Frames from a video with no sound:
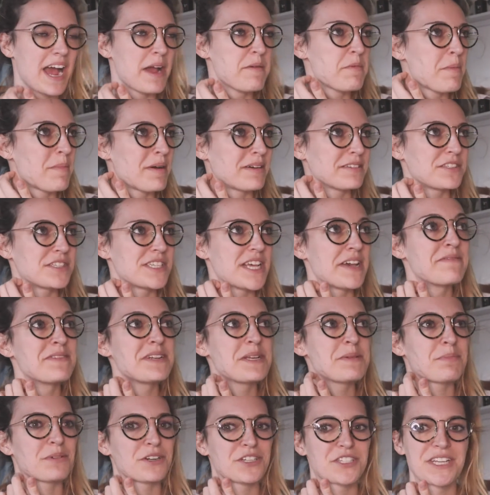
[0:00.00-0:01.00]
I'm about
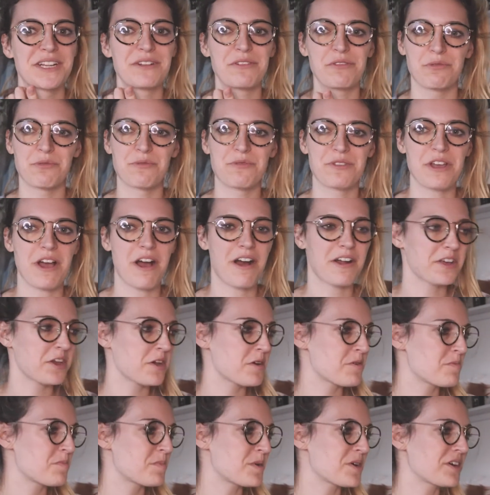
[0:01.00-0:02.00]
70% through the
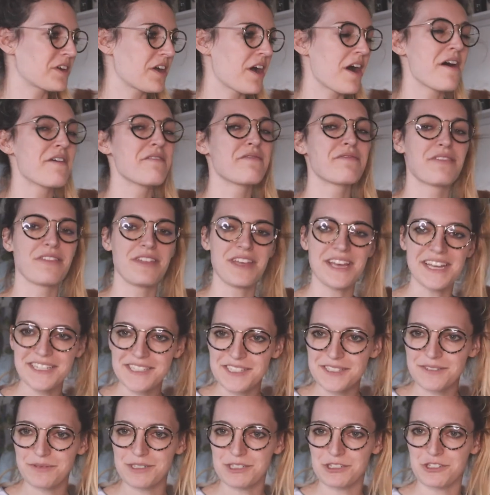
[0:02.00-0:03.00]
audiobook of
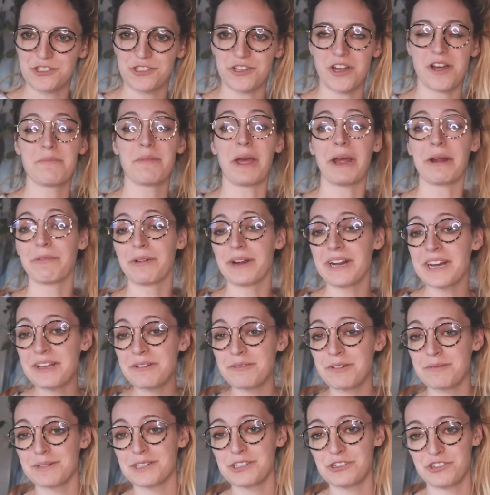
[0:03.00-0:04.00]
this, which is on my
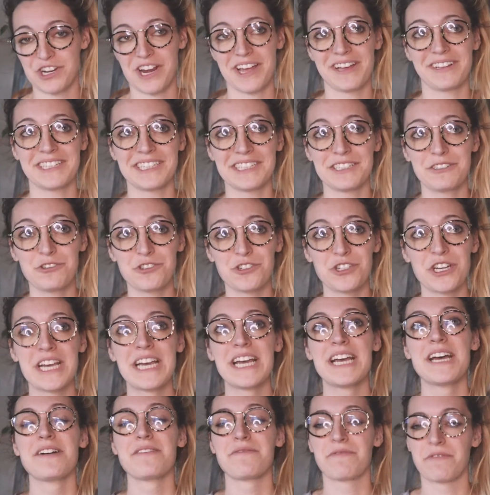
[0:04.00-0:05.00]
Reading Women Challenge
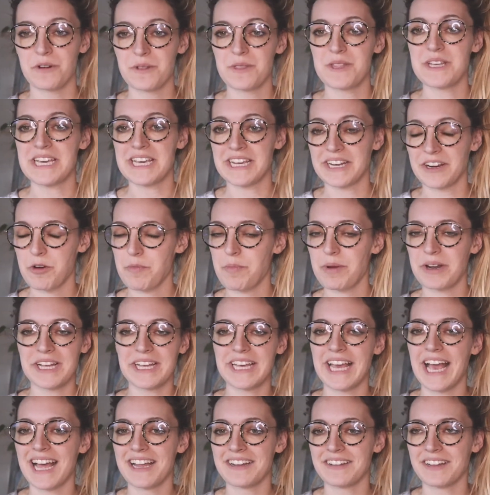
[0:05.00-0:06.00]
for the year, but
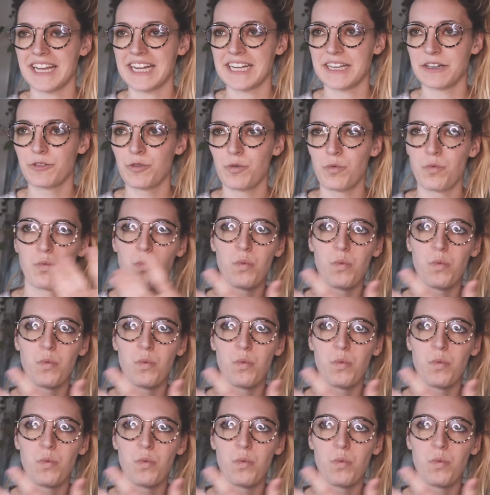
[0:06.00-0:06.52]
again, like,